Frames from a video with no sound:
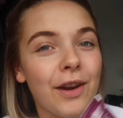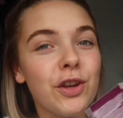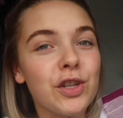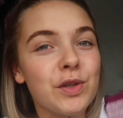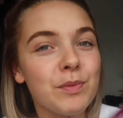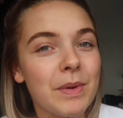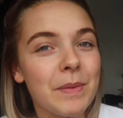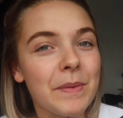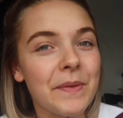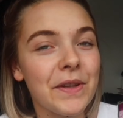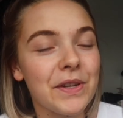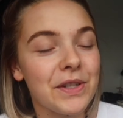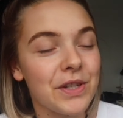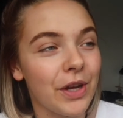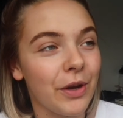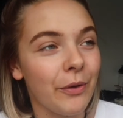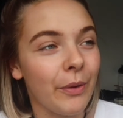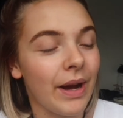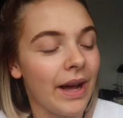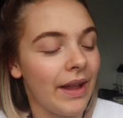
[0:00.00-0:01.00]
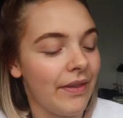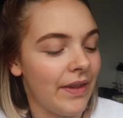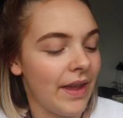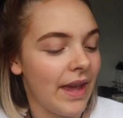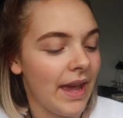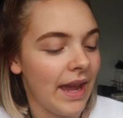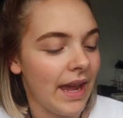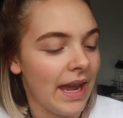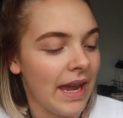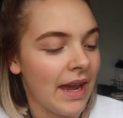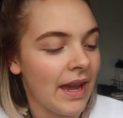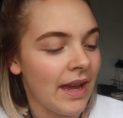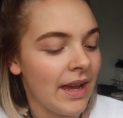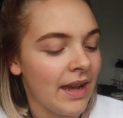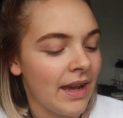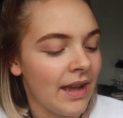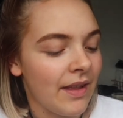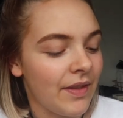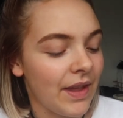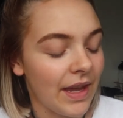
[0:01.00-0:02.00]
I know some people that do, and they
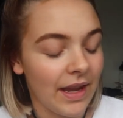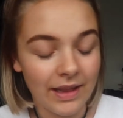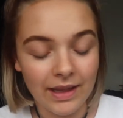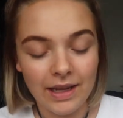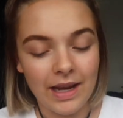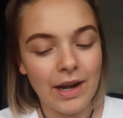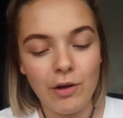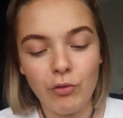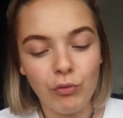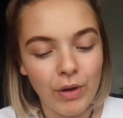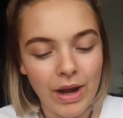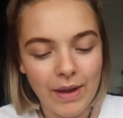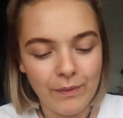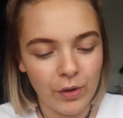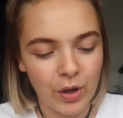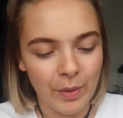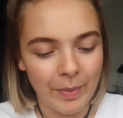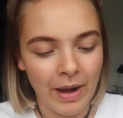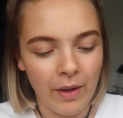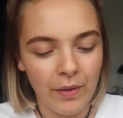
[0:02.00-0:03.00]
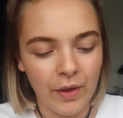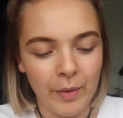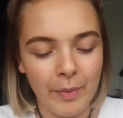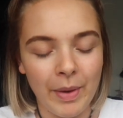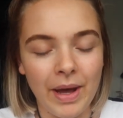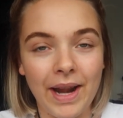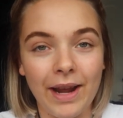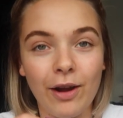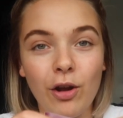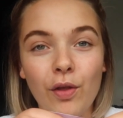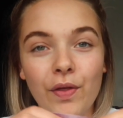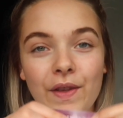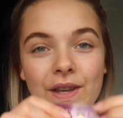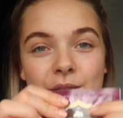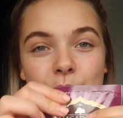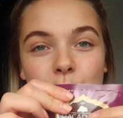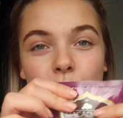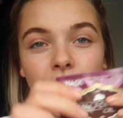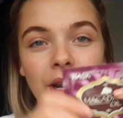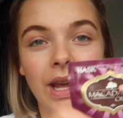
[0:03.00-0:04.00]
they kind of rave on about them. And I got
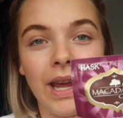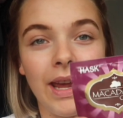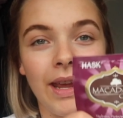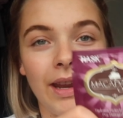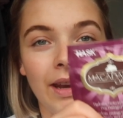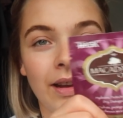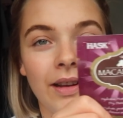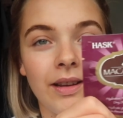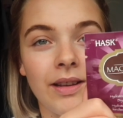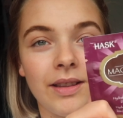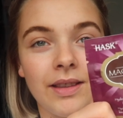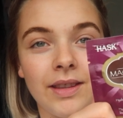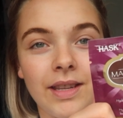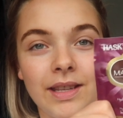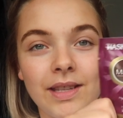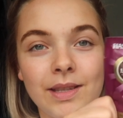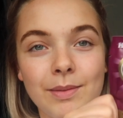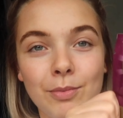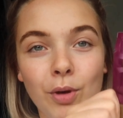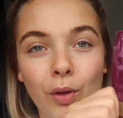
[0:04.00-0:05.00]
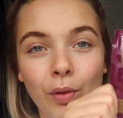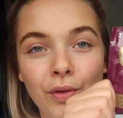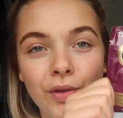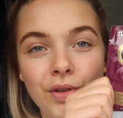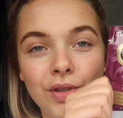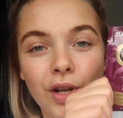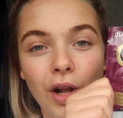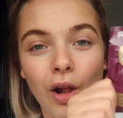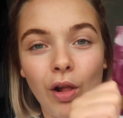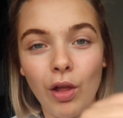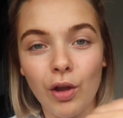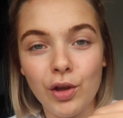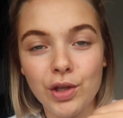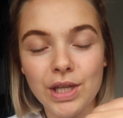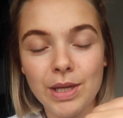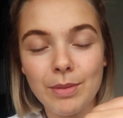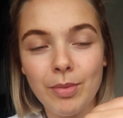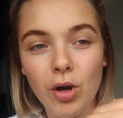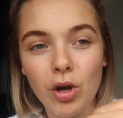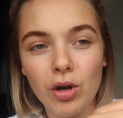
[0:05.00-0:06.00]
this one in this month's
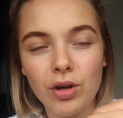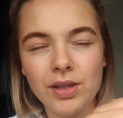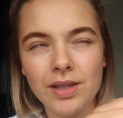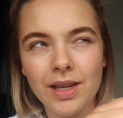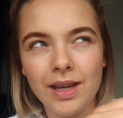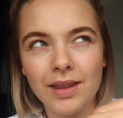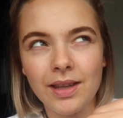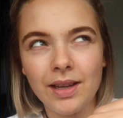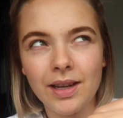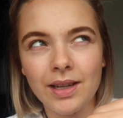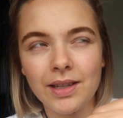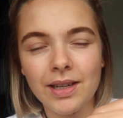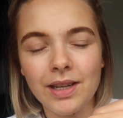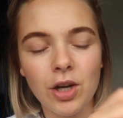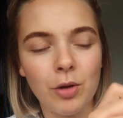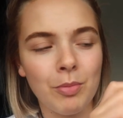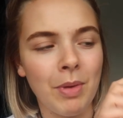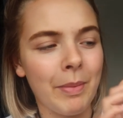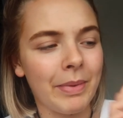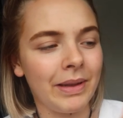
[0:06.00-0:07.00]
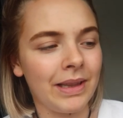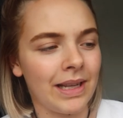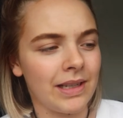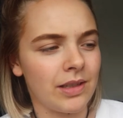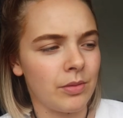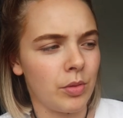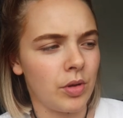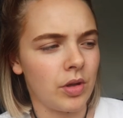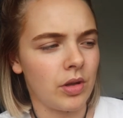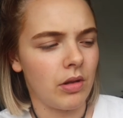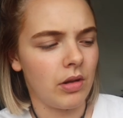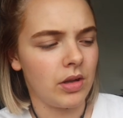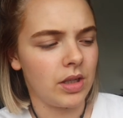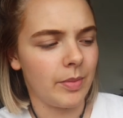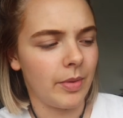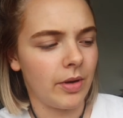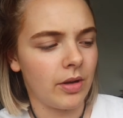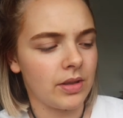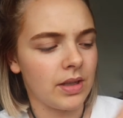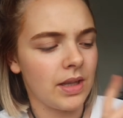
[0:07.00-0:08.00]
Glossybox. I think I did. It might have been last month's
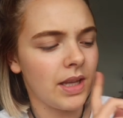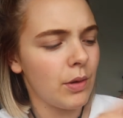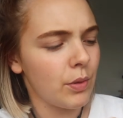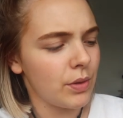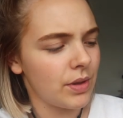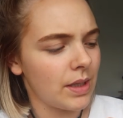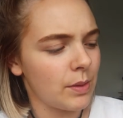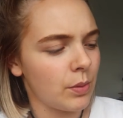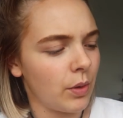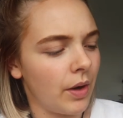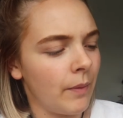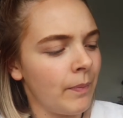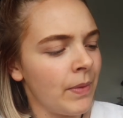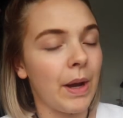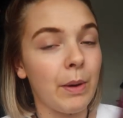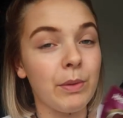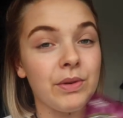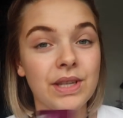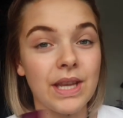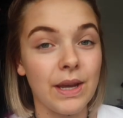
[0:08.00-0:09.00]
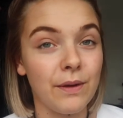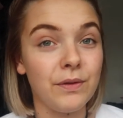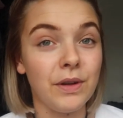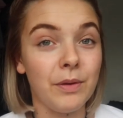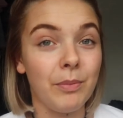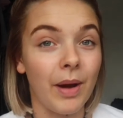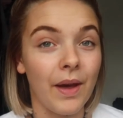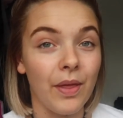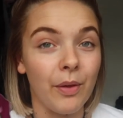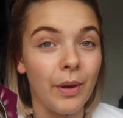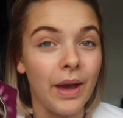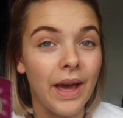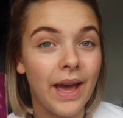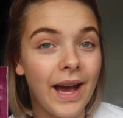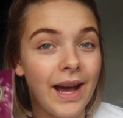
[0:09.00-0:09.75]
Glossybox. I think it was this one. That was gifted, by the way.